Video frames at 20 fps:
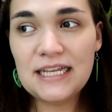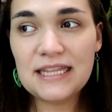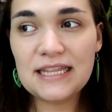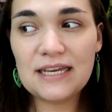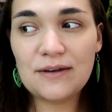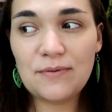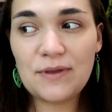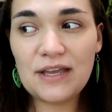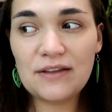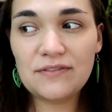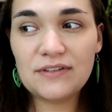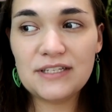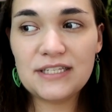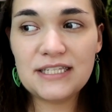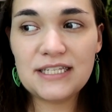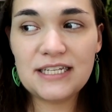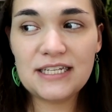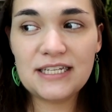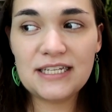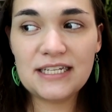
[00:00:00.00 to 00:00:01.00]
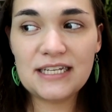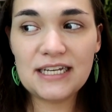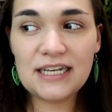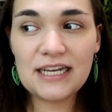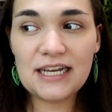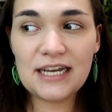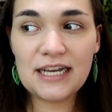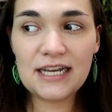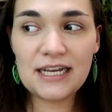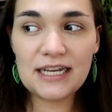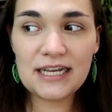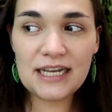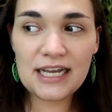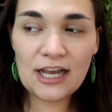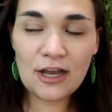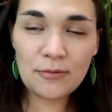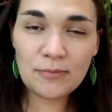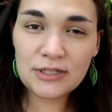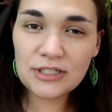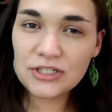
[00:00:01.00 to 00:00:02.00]
that we have to see
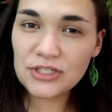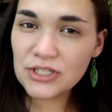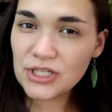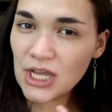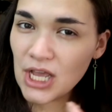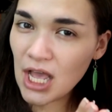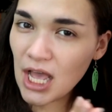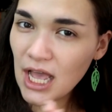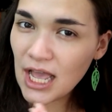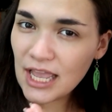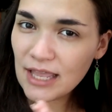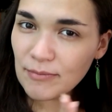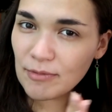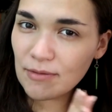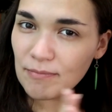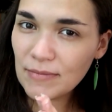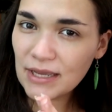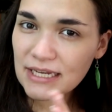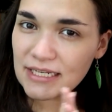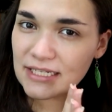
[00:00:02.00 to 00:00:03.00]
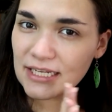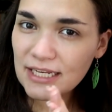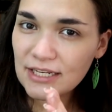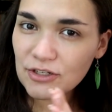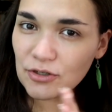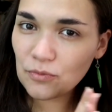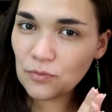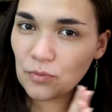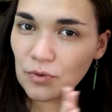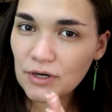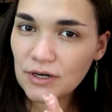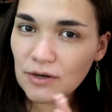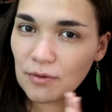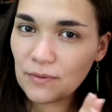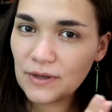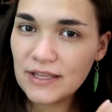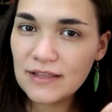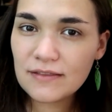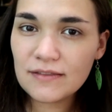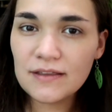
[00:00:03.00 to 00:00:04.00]
how much time it might take to work
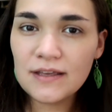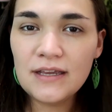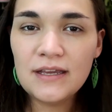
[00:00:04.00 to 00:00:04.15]
with.